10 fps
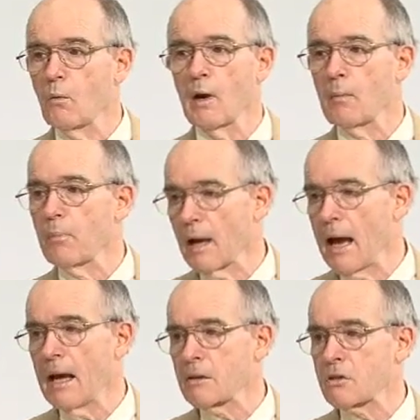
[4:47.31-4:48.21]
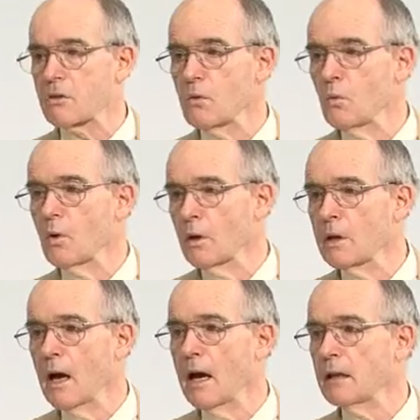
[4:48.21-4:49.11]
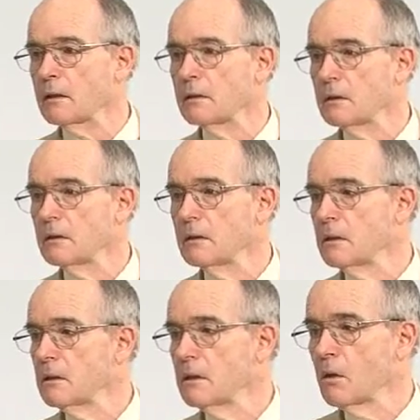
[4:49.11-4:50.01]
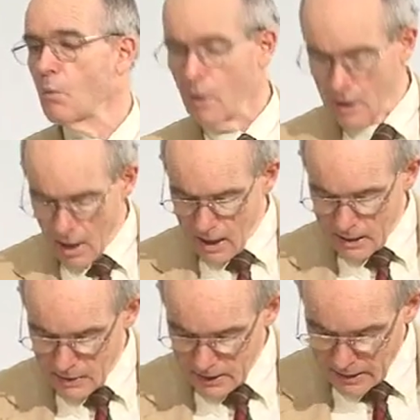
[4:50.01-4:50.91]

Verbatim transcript: where blacks were not, were not